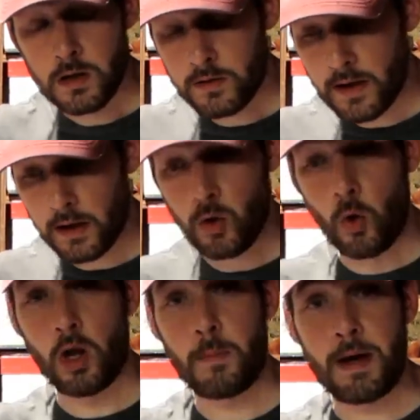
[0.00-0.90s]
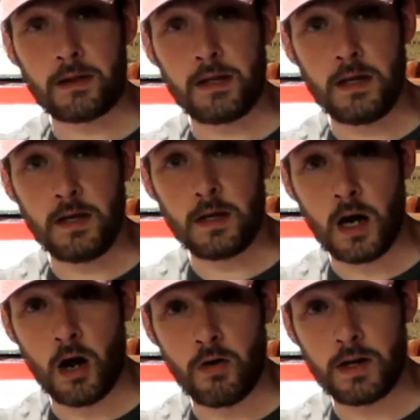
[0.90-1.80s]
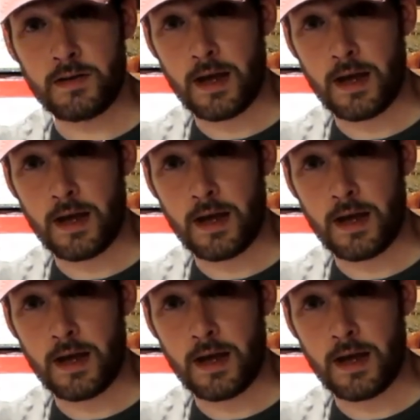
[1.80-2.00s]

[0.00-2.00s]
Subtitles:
tell you all about the current